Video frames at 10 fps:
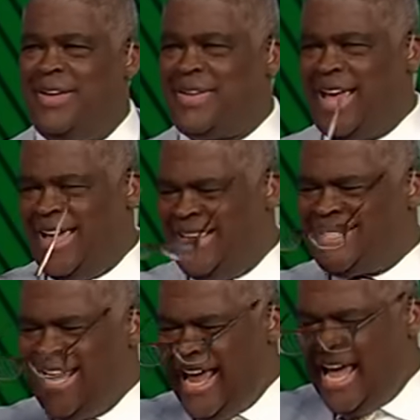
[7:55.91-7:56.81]
okay,
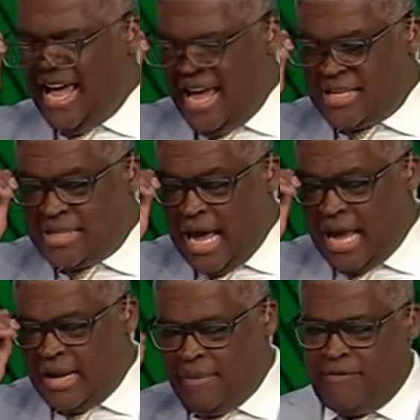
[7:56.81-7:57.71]
it's, it's
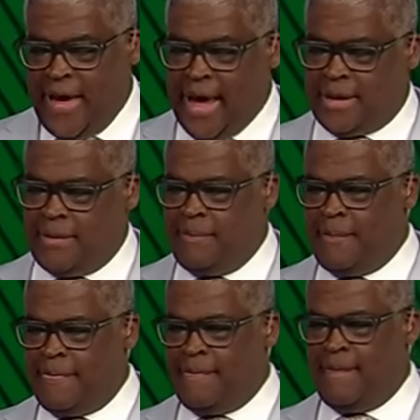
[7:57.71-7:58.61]
not. In fact,
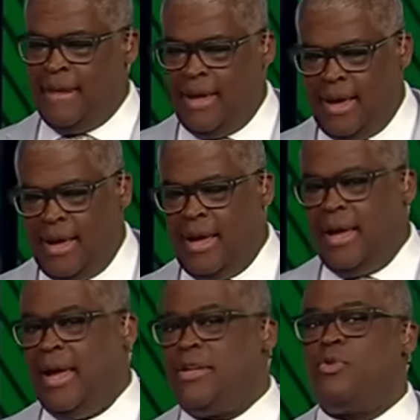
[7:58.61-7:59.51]

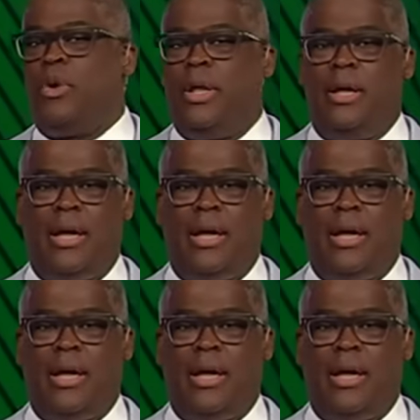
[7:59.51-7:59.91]
it's really